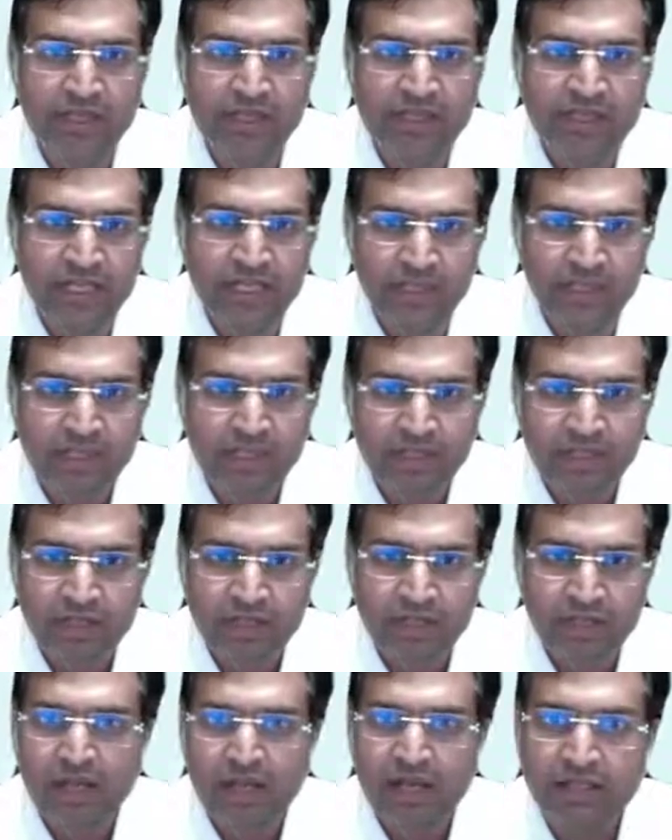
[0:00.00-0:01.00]
Times.
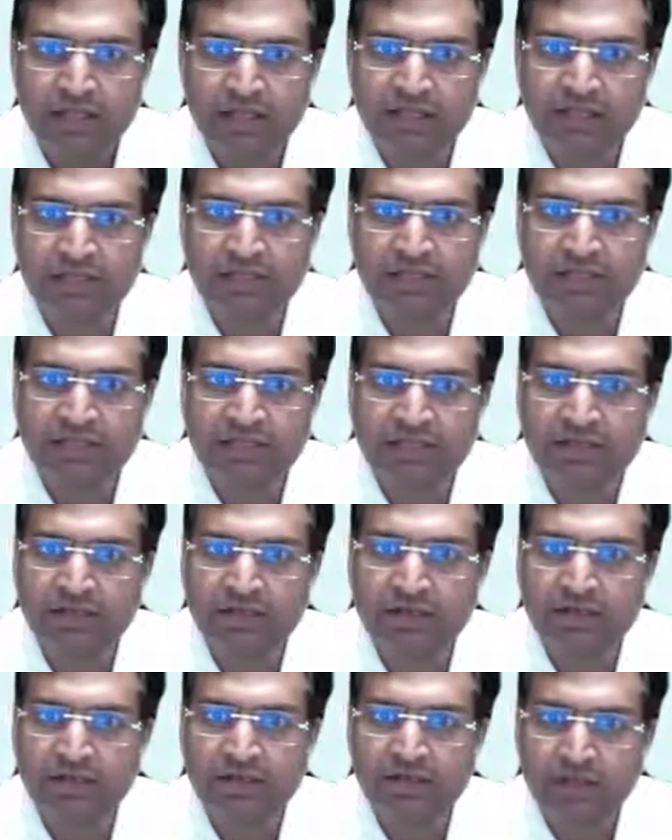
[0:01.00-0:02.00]
This features
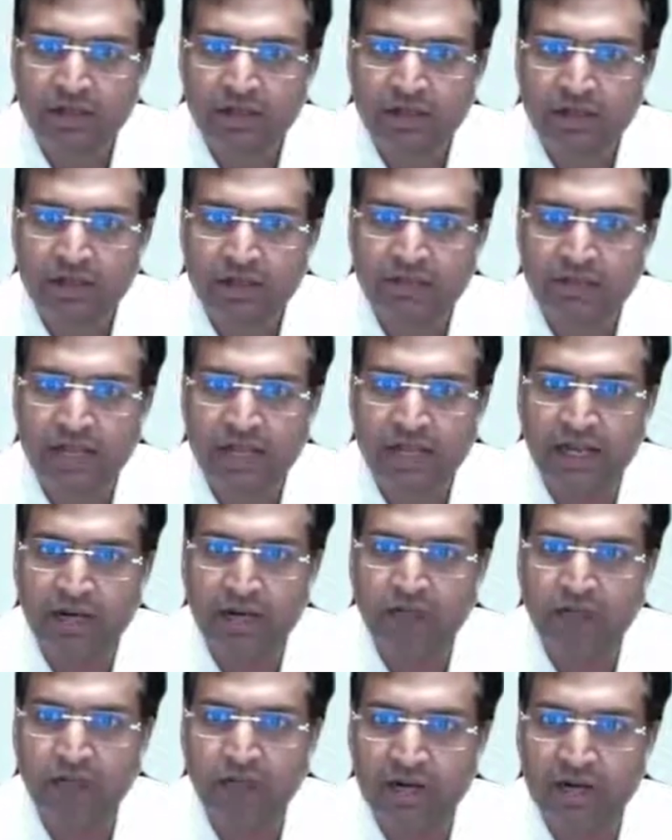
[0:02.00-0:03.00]
the head
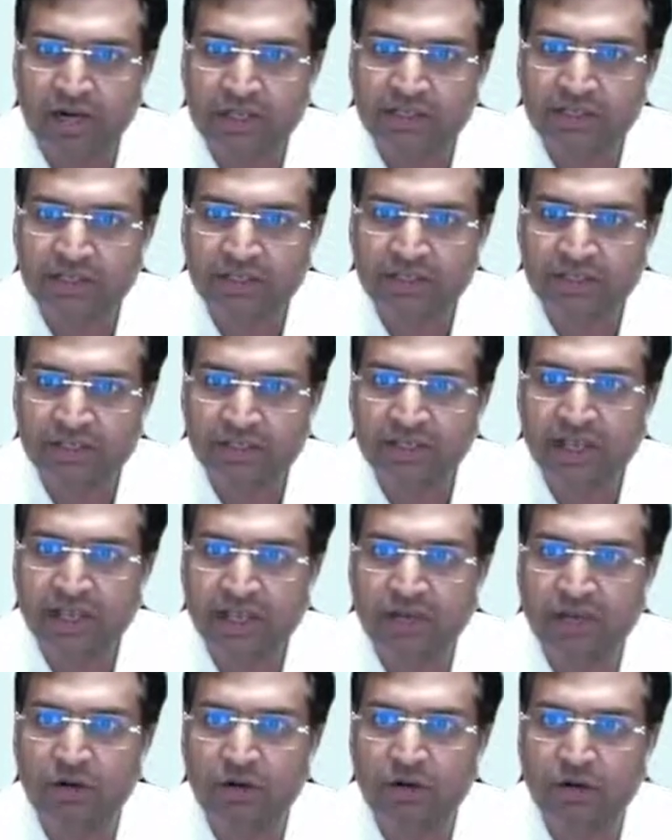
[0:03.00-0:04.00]
of organization
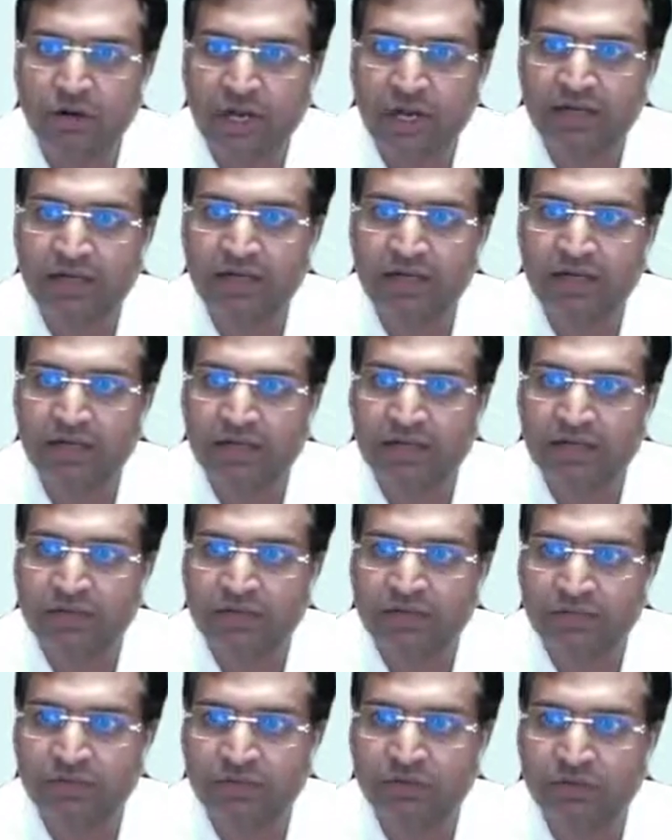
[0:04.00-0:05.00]
and look at the
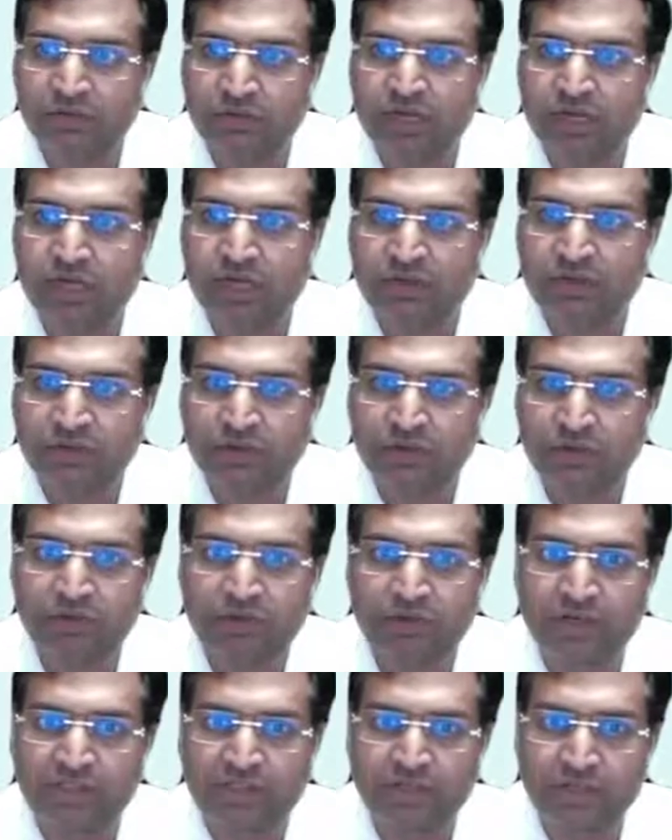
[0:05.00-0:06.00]
leadership through the lens of
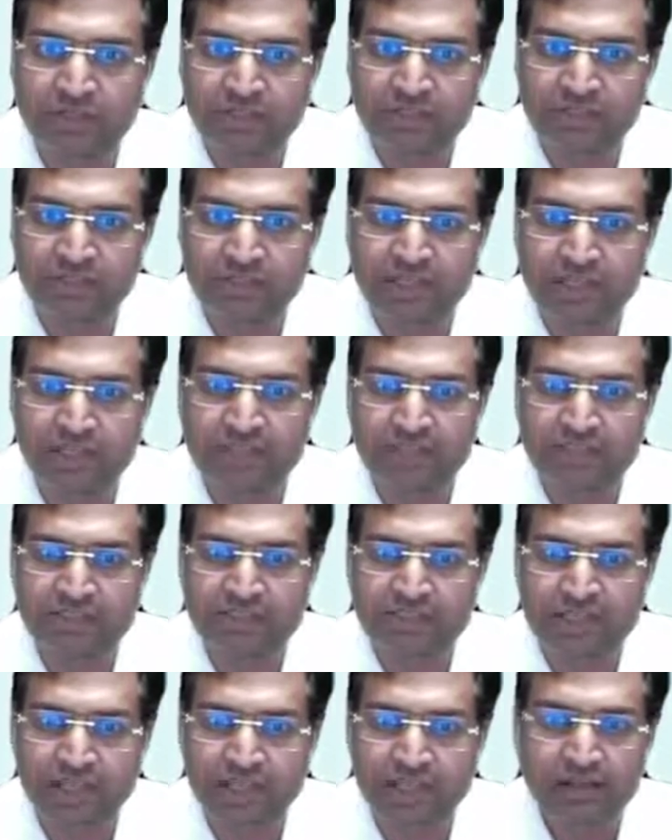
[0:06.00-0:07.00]
workspaces and work
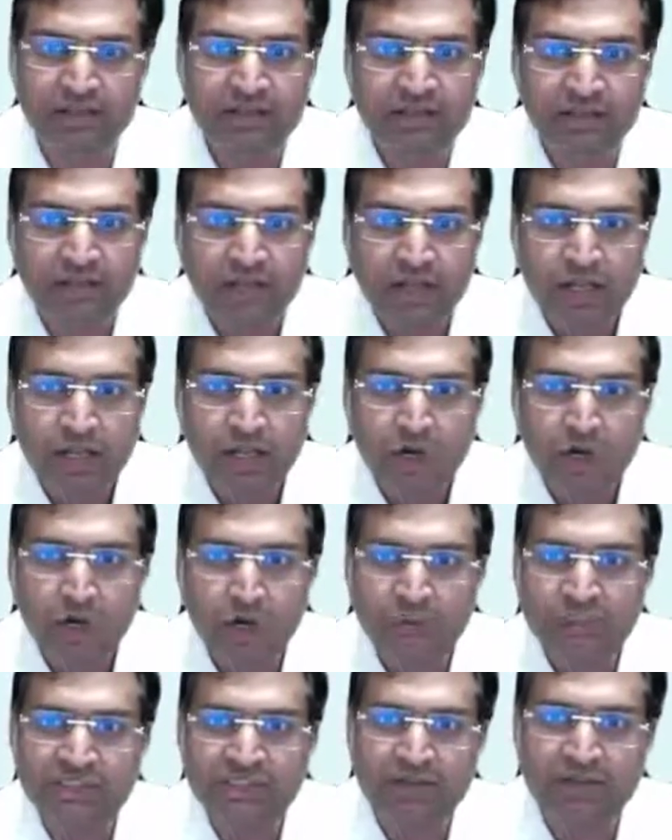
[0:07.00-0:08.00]
style. Over
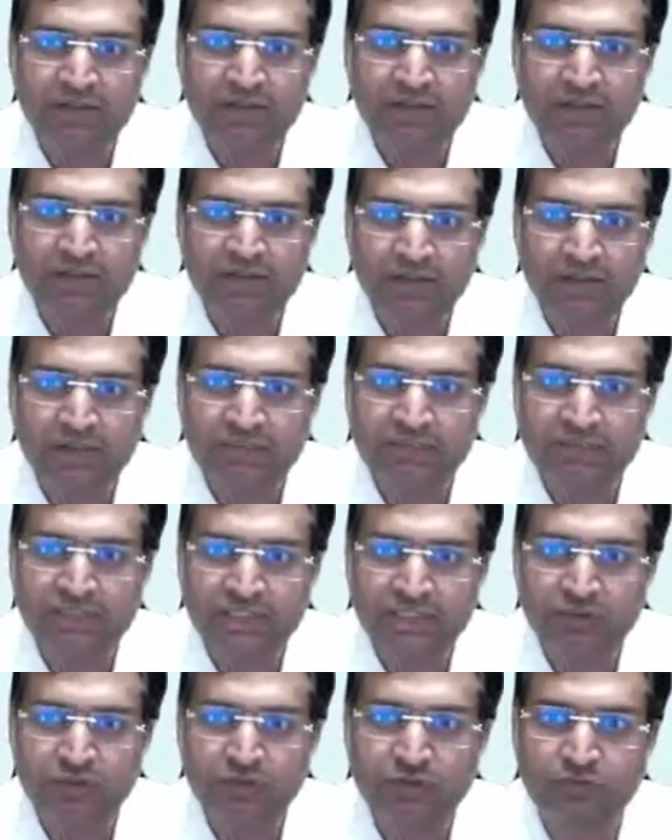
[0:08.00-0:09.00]
75
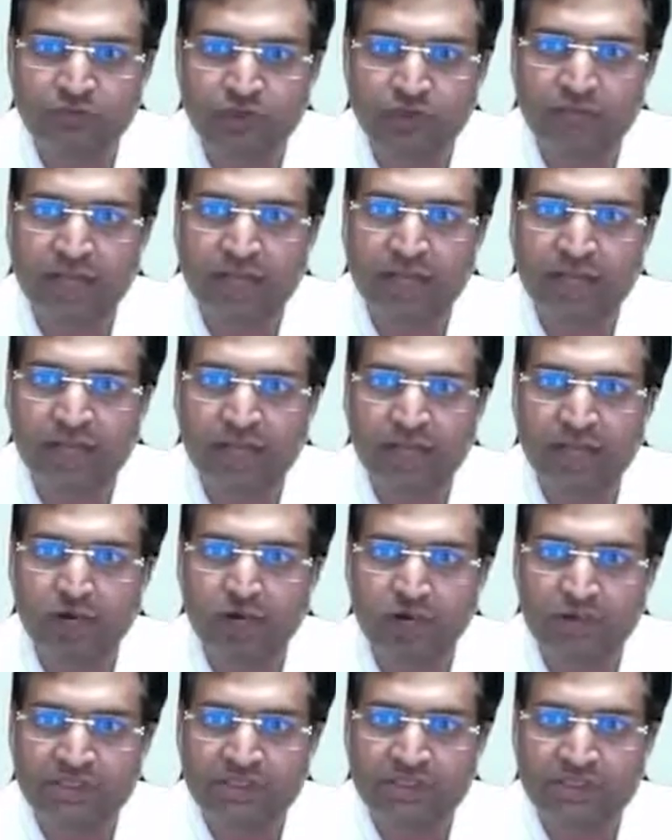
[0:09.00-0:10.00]
CEOs from India and
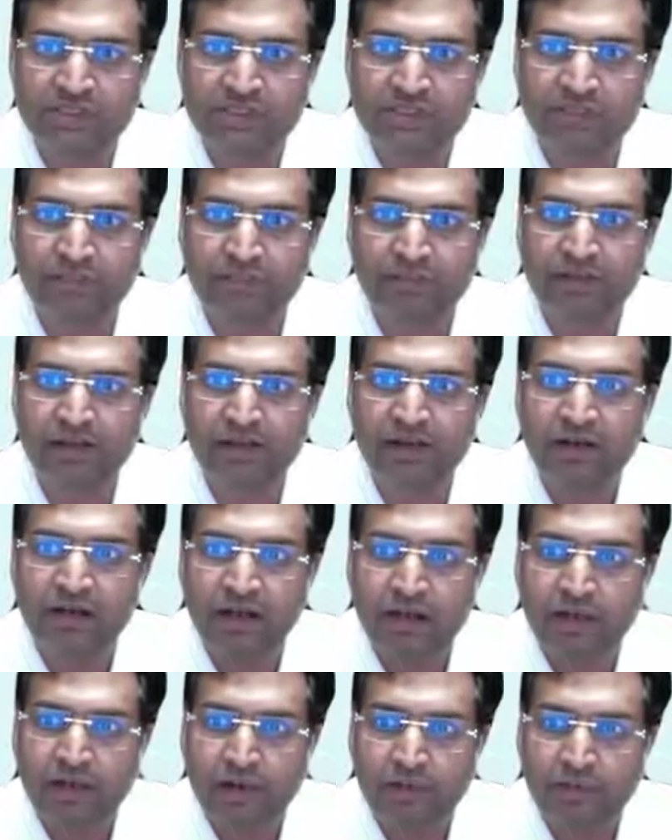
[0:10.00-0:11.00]
overseas have been
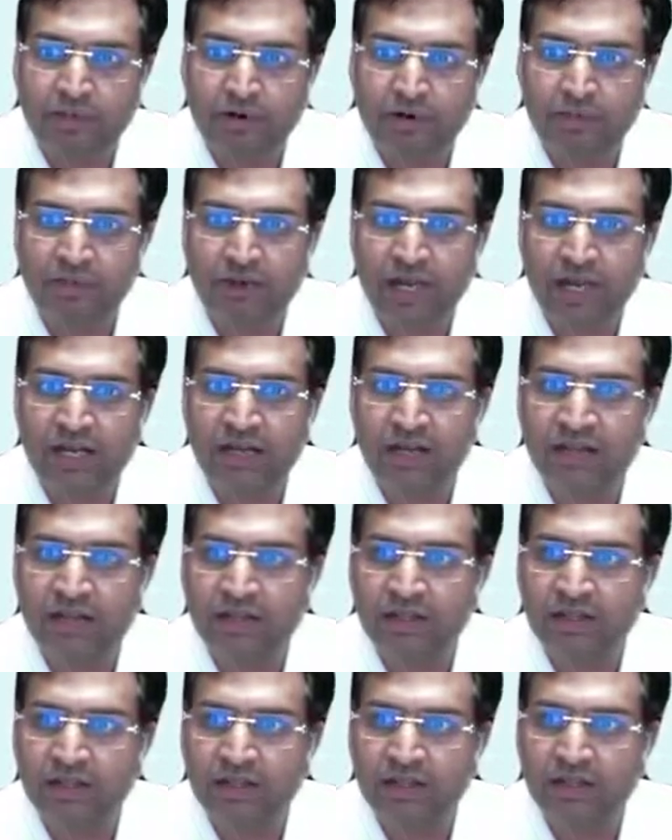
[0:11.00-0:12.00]
profiled
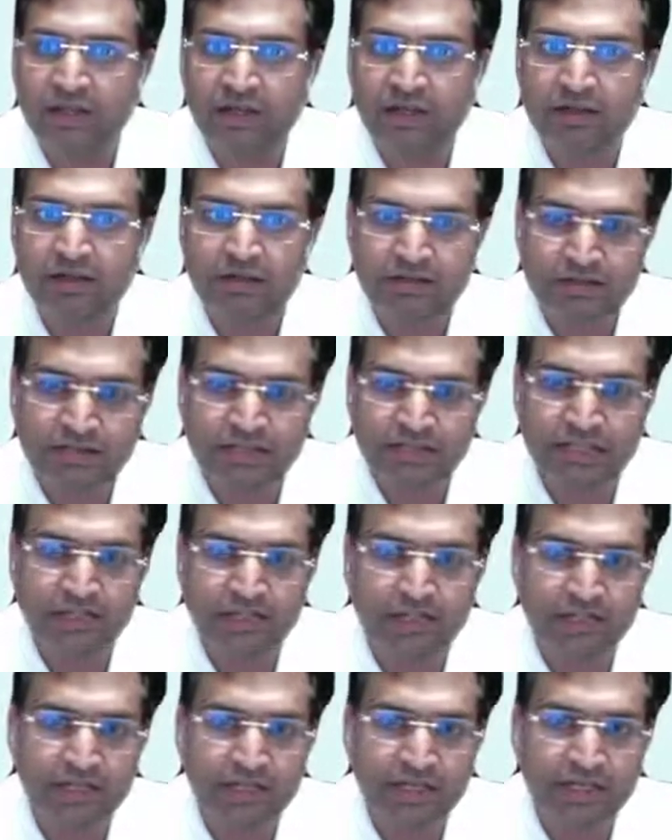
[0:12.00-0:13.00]
in the series
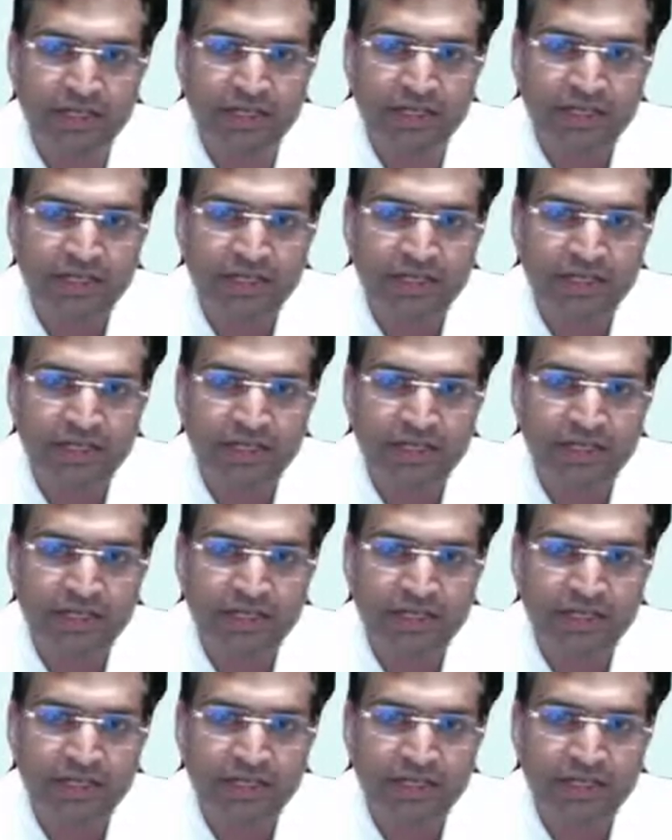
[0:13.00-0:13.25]
of the day.